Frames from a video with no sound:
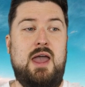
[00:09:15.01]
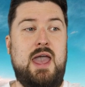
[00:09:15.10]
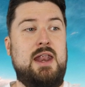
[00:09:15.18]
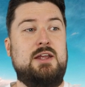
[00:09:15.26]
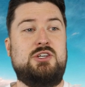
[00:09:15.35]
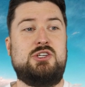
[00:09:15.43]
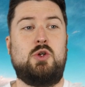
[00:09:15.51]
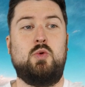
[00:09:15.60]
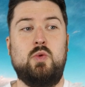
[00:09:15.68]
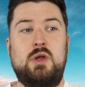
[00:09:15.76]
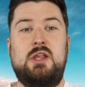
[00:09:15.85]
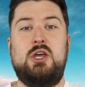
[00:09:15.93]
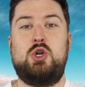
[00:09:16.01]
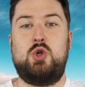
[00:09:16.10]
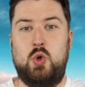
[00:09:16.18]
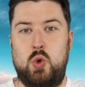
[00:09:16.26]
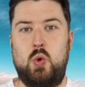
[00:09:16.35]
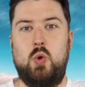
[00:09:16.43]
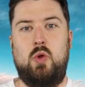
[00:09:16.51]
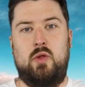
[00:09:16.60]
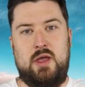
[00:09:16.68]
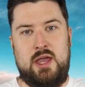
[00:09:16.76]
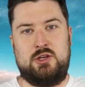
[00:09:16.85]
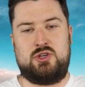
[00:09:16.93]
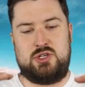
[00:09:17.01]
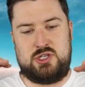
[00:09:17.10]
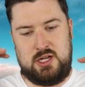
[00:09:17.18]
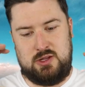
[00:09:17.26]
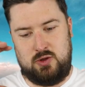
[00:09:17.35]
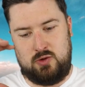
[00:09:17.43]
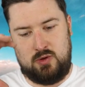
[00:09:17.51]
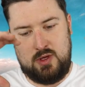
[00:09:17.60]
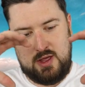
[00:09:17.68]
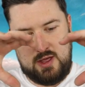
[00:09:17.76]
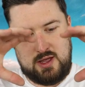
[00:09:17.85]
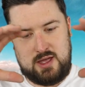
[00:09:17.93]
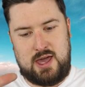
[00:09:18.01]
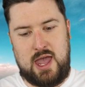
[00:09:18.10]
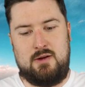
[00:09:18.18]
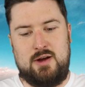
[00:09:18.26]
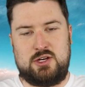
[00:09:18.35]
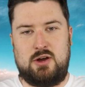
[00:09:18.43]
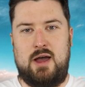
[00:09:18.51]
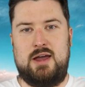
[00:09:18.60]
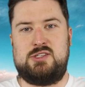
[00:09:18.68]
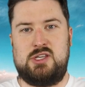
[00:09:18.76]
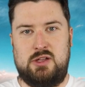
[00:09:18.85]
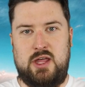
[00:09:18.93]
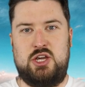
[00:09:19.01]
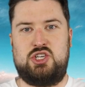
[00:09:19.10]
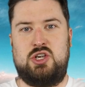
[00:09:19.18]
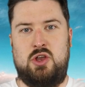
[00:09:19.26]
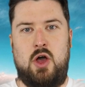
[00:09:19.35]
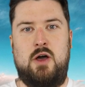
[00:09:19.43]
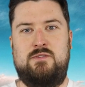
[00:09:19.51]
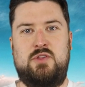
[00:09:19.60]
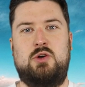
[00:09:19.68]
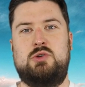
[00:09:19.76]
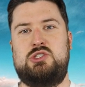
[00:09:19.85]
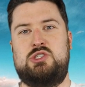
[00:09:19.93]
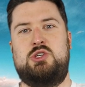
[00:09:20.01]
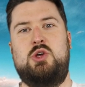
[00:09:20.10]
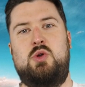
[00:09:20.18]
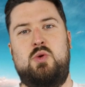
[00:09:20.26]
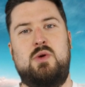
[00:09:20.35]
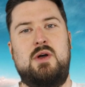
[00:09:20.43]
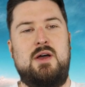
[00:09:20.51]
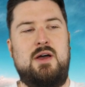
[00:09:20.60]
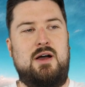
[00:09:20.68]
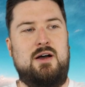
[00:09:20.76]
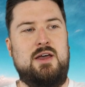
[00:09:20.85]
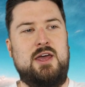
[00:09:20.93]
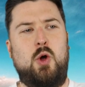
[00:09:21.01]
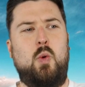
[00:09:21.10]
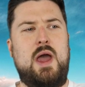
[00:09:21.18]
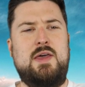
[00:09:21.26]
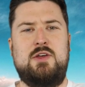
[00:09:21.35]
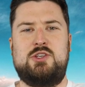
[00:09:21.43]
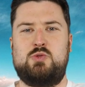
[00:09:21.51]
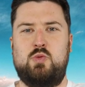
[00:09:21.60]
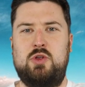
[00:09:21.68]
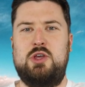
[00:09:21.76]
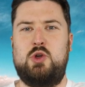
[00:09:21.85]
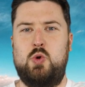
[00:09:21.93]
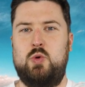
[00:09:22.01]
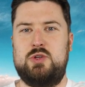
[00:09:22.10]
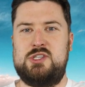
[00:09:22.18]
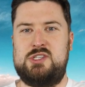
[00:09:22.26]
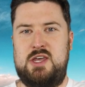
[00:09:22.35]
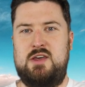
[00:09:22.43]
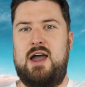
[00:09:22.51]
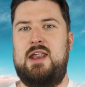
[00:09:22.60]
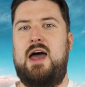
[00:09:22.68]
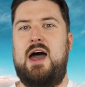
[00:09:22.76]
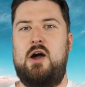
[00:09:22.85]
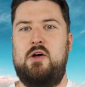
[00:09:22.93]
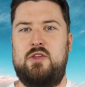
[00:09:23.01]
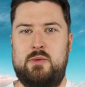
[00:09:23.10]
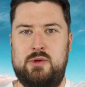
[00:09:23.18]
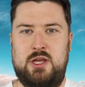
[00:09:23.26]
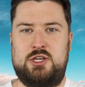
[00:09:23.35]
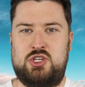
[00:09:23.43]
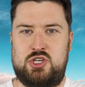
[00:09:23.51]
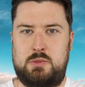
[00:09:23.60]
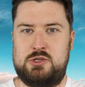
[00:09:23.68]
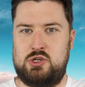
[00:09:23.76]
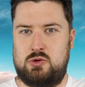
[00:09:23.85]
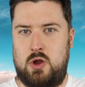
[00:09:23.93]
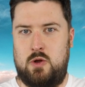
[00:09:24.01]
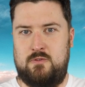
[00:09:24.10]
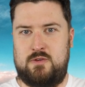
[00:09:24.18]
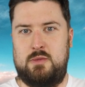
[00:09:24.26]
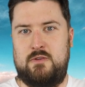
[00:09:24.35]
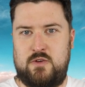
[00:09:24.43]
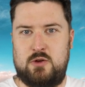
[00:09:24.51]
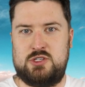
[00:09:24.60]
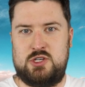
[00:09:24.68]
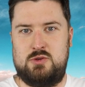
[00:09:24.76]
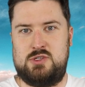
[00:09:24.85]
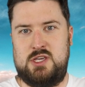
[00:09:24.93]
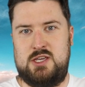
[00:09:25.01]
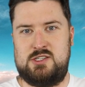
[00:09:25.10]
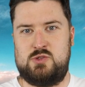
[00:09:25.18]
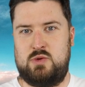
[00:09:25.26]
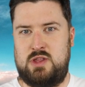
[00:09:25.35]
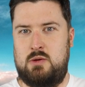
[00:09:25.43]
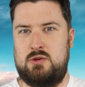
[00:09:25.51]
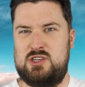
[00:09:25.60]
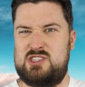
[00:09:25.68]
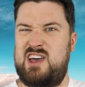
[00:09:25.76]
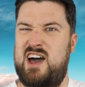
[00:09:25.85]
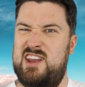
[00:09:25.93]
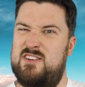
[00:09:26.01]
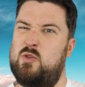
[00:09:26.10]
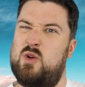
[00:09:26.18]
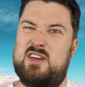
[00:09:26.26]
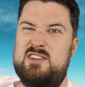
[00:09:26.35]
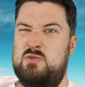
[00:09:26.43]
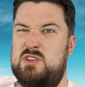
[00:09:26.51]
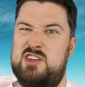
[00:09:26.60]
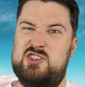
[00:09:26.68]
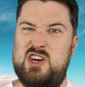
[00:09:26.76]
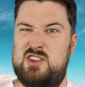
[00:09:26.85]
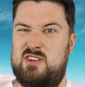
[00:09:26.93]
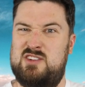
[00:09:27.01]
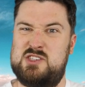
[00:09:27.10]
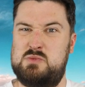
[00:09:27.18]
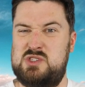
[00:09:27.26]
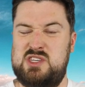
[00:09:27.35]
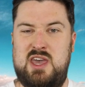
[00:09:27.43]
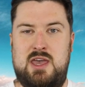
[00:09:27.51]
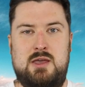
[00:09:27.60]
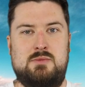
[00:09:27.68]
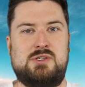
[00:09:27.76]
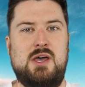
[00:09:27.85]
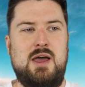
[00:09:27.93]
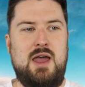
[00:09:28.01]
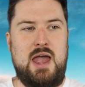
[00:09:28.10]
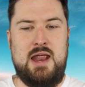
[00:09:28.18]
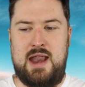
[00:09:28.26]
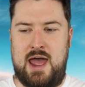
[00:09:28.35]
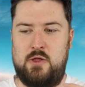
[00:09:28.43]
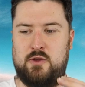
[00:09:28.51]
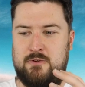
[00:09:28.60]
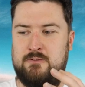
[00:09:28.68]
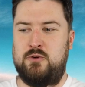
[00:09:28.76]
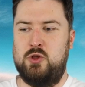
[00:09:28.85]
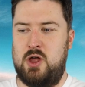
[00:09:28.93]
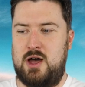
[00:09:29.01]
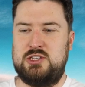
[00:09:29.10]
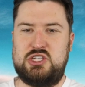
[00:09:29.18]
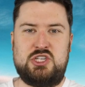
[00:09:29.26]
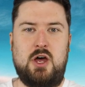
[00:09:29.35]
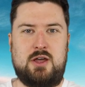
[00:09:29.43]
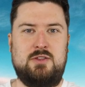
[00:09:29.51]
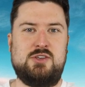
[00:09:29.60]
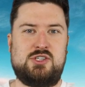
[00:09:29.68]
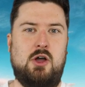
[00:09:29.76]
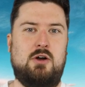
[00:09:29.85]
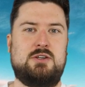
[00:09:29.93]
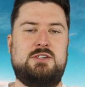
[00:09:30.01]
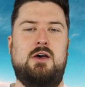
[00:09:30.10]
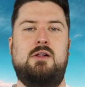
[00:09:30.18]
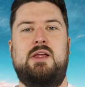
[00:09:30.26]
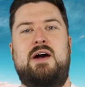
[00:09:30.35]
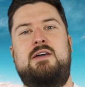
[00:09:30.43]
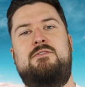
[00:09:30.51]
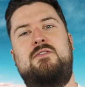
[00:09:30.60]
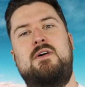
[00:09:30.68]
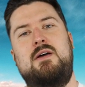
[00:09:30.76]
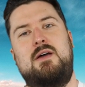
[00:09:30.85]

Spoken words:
And it's just a really cool, interesting little character isolation of those two in a way that's really cool to see kind of how their relationship has grown from the first two seasons, where they were just kind of working with each other on some schemes, and now they're full on stuck in this cartel life.